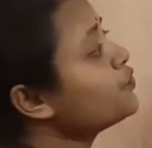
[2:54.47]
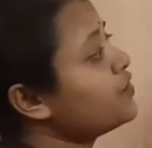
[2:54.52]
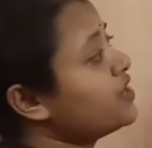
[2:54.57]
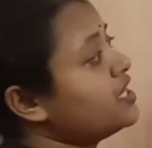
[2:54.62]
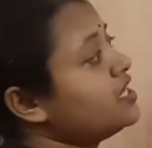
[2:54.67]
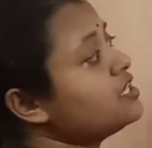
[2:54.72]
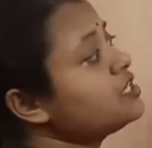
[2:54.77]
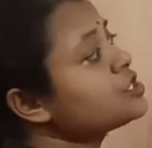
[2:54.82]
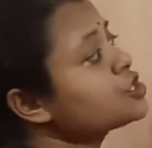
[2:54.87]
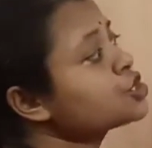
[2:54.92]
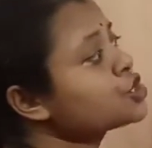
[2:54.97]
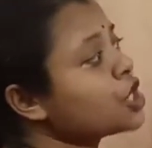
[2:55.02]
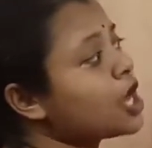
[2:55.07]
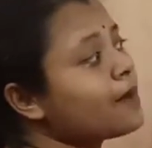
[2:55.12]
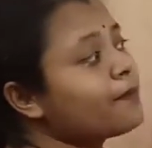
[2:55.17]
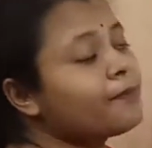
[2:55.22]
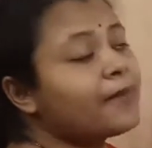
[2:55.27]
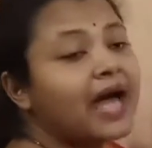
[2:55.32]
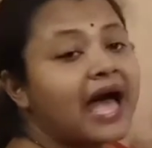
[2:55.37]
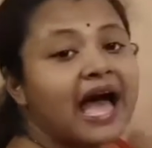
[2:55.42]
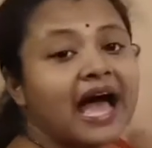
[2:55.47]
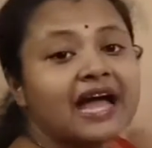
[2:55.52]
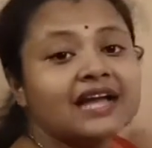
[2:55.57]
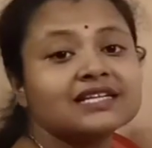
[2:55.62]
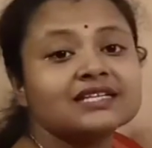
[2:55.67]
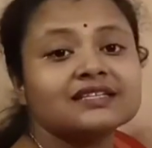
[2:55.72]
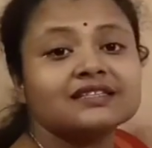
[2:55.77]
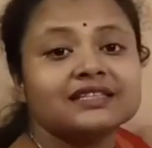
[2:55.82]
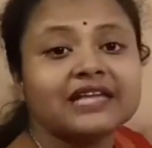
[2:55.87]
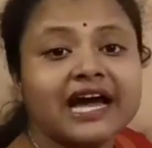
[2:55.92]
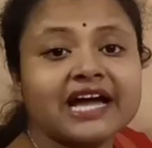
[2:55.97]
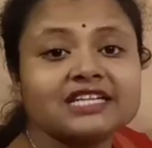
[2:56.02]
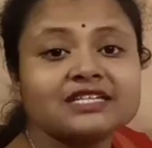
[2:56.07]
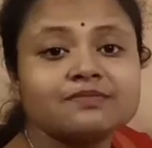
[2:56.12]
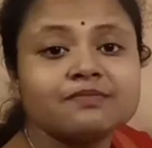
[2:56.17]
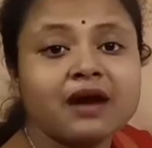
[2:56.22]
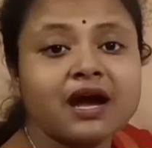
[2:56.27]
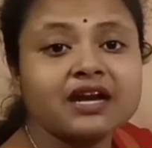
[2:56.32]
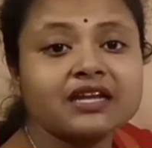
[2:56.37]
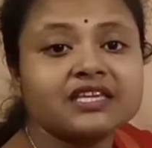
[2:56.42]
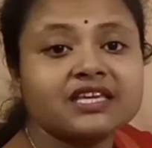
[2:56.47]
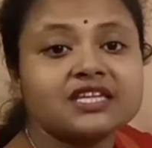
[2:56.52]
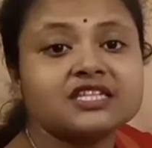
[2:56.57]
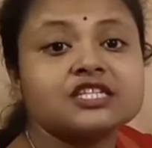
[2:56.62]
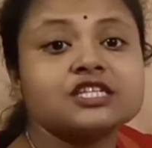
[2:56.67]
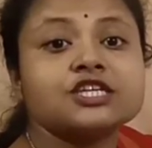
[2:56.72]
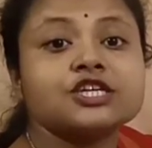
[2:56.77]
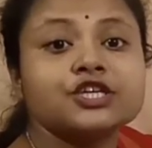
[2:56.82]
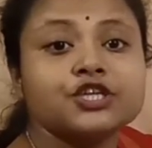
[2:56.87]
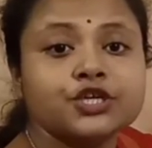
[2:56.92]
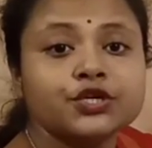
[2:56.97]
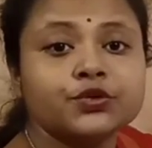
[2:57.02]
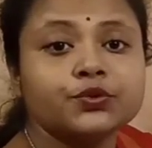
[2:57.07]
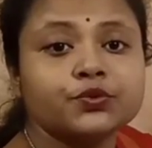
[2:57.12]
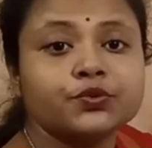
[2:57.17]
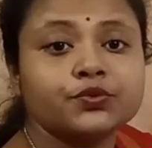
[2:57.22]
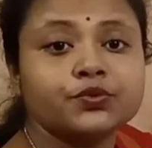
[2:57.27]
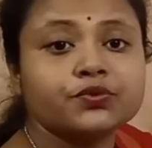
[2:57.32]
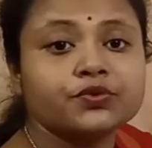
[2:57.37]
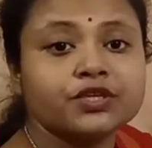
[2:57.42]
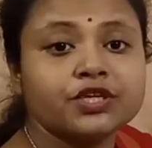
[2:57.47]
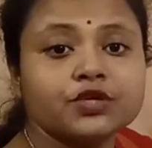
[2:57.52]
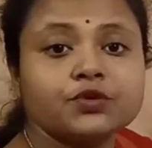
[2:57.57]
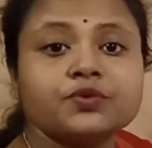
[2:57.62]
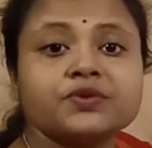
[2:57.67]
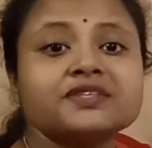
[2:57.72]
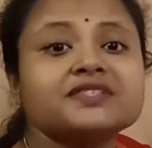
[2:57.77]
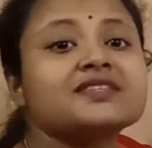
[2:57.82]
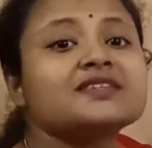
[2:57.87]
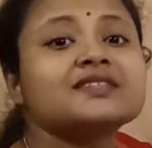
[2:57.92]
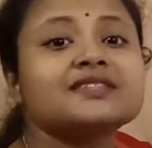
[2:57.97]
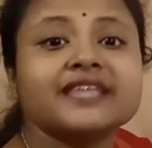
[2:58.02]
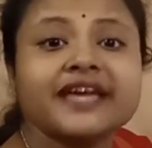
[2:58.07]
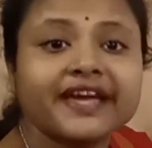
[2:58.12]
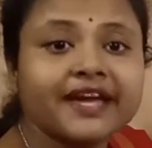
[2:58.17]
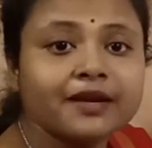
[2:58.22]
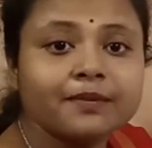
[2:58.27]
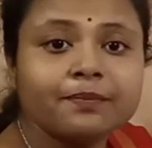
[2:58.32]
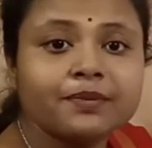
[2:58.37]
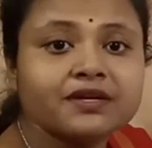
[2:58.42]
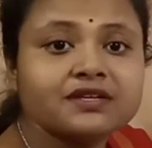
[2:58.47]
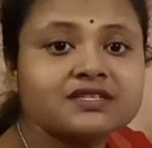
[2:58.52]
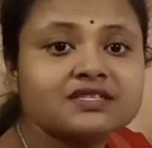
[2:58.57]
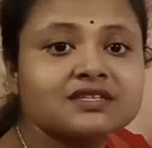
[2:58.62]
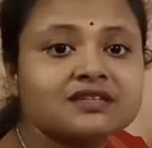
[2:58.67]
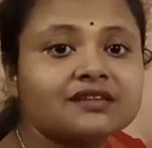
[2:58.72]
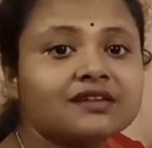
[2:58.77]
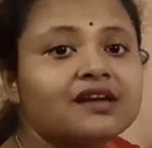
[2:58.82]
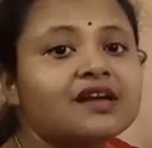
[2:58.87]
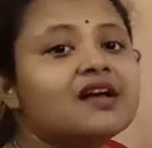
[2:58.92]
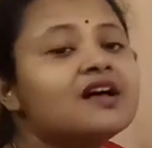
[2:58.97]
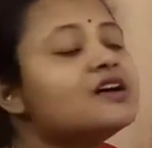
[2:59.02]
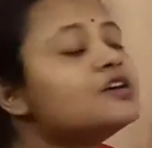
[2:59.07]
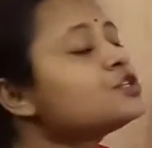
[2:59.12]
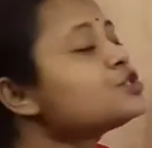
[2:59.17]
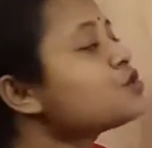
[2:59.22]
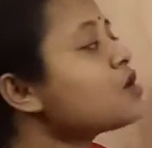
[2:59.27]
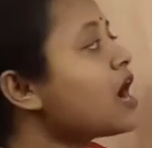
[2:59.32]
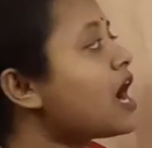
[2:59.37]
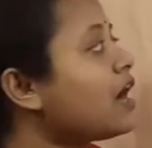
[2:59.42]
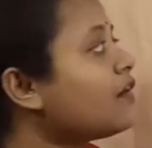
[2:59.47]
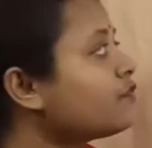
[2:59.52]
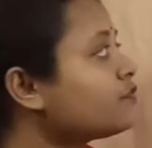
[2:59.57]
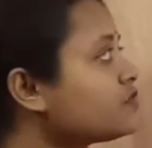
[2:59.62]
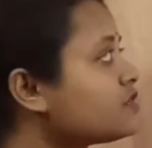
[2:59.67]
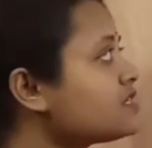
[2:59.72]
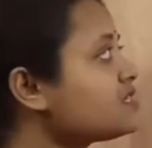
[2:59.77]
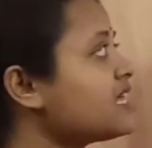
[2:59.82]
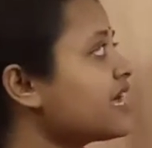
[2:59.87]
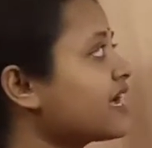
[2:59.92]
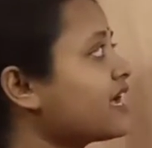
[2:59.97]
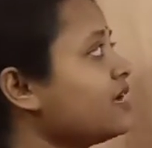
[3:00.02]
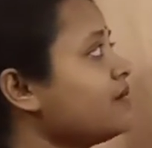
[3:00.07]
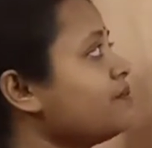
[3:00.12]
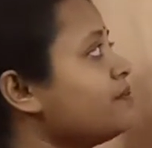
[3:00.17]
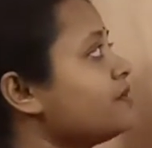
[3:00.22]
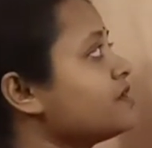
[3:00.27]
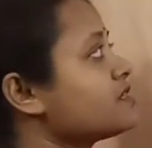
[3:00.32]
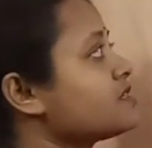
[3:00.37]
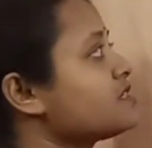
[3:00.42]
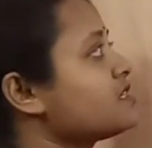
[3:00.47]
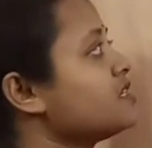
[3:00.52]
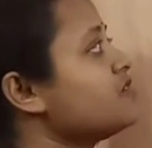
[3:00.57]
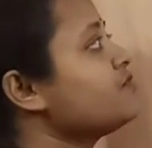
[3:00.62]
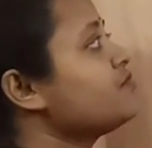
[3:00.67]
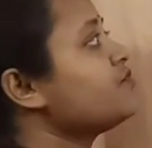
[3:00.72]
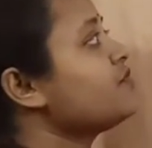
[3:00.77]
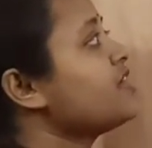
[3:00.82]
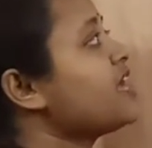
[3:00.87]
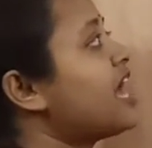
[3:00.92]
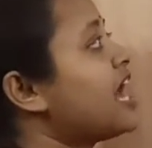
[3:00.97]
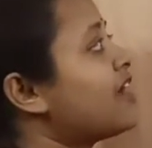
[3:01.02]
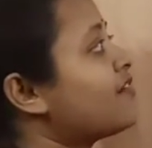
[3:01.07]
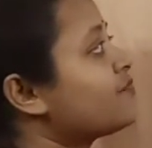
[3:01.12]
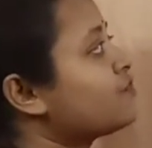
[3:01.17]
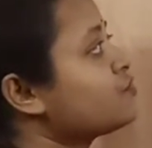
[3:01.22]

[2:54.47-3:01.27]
will shop at that market. You is the second person. So after second person we have